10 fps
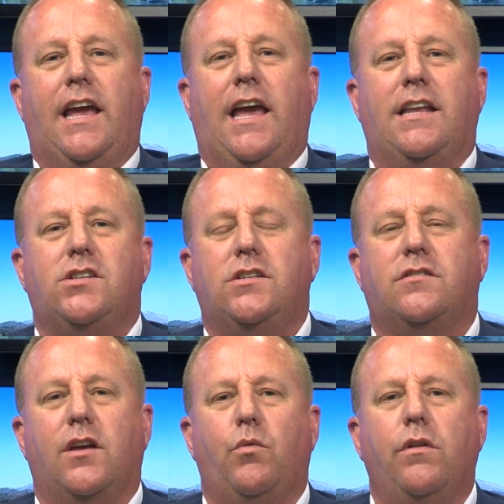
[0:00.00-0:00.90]
And she
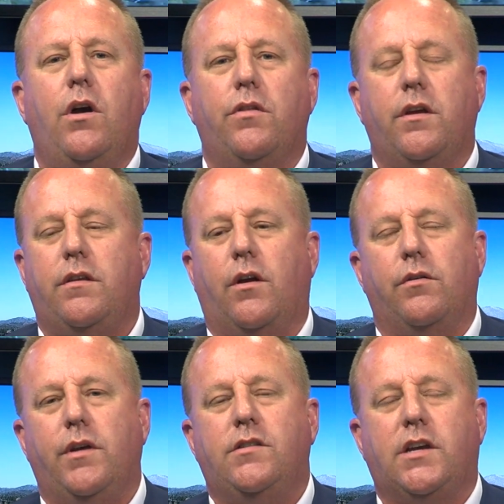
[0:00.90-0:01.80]
said, well, no,
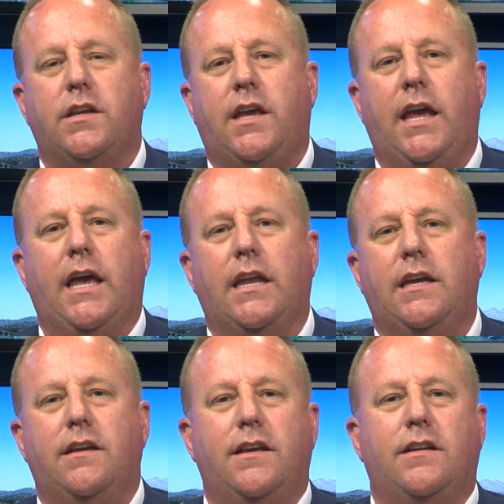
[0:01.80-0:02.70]
he's a good kid.
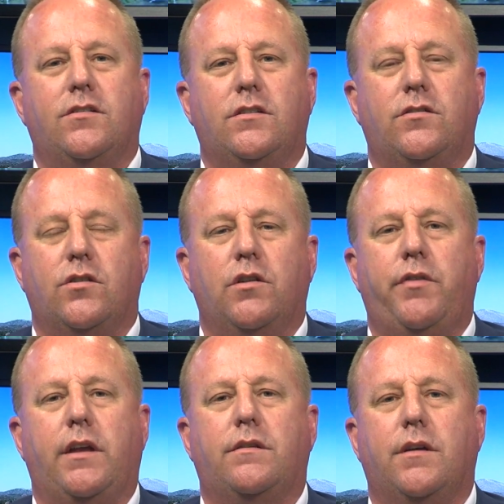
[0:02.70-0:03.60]
He doesn't
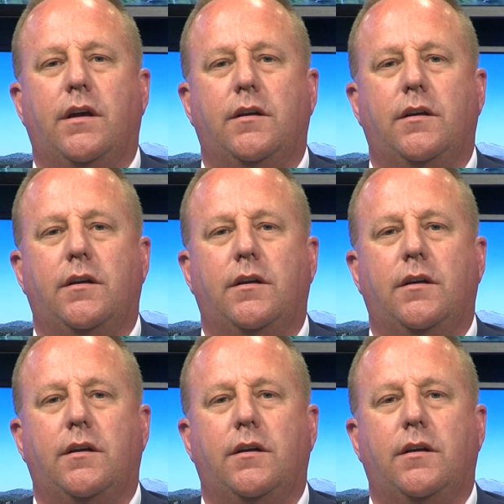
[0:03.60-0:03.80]
deserve it.